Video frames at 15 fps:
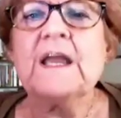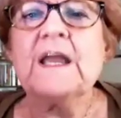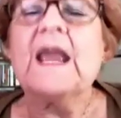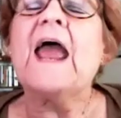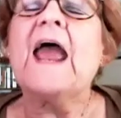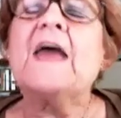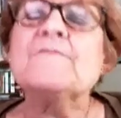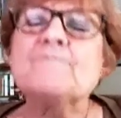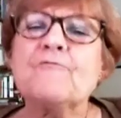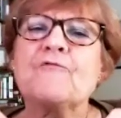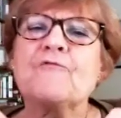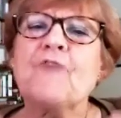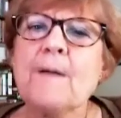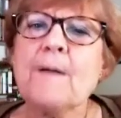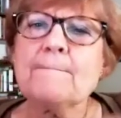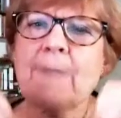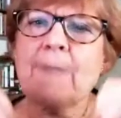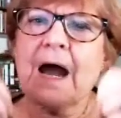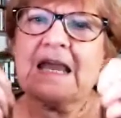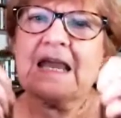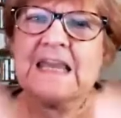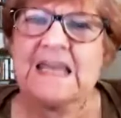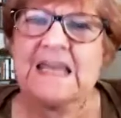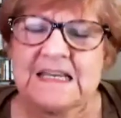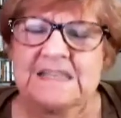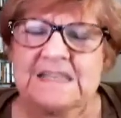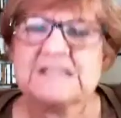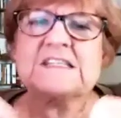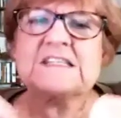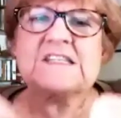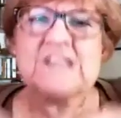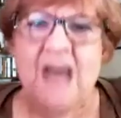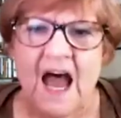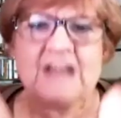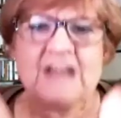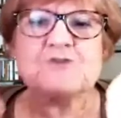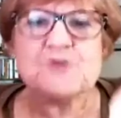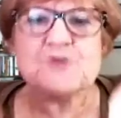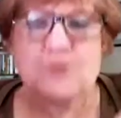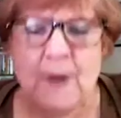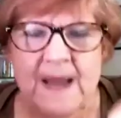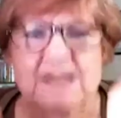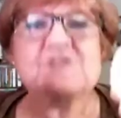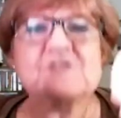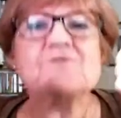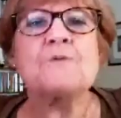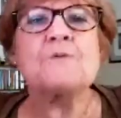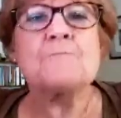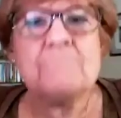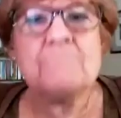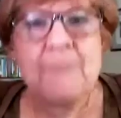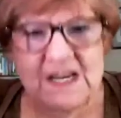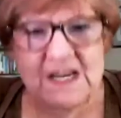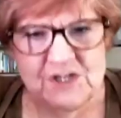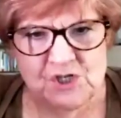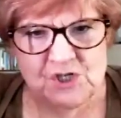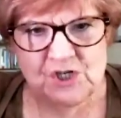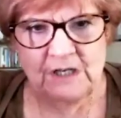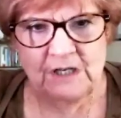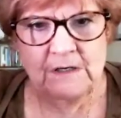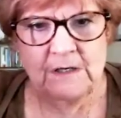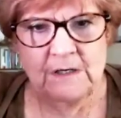And from my inside transformation,